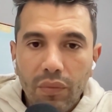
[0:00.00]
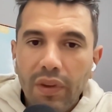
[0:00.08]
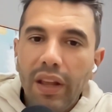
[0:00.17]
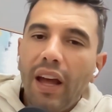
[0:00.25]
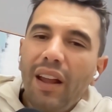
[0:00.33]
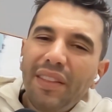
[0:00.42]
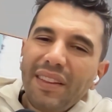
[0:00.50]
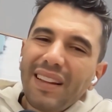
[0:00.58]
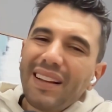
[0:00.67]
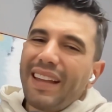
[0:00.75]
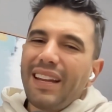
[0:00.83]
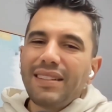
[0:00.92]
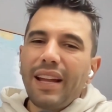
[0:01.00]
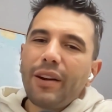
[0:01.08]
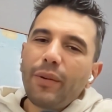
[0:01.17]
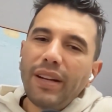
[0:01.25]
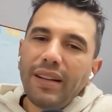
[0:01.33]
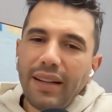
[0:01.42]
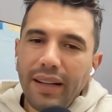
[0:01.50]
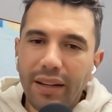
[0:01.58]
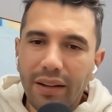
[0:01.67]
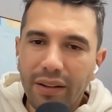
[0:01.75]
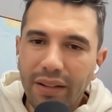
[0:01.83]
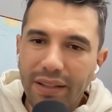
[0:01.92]
Yeah, and I think the key takeaway
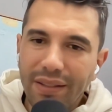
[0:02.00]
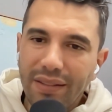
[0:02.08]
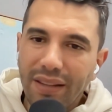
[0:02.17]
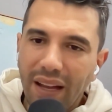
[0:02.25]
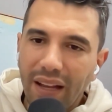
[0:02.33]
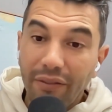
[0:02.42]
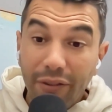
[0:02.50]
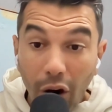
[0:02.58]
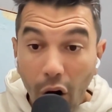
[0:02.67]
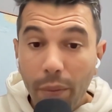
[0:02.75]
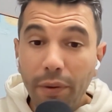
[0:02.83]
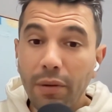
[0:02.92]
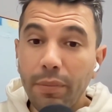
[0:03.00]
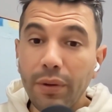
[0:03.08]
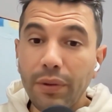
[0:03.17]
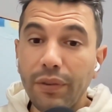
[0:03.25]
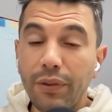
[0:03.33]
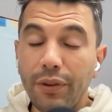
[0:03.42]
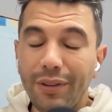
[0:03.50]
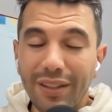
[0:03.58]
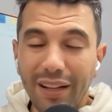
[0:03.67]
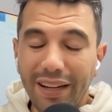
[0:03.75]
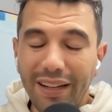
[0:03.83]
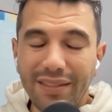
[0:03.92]
here is that if you're hoping to build soon,
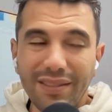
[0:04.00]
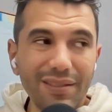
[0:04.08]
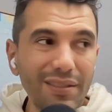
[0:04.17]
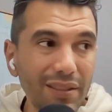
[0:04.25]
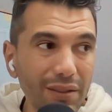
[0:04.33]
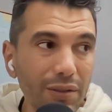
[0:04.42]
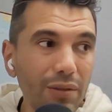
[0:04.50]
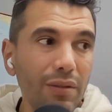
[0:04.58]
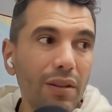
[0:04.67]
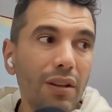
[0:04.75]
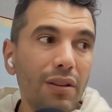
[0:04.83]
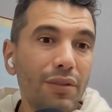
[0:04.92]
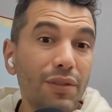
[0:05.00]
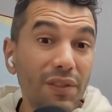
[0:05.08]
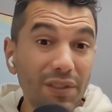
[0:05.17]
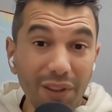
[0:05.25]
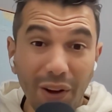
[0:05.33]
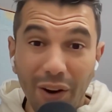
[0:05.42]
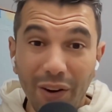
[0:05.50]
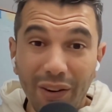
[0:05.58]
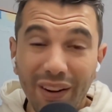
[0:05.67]
it's still slow.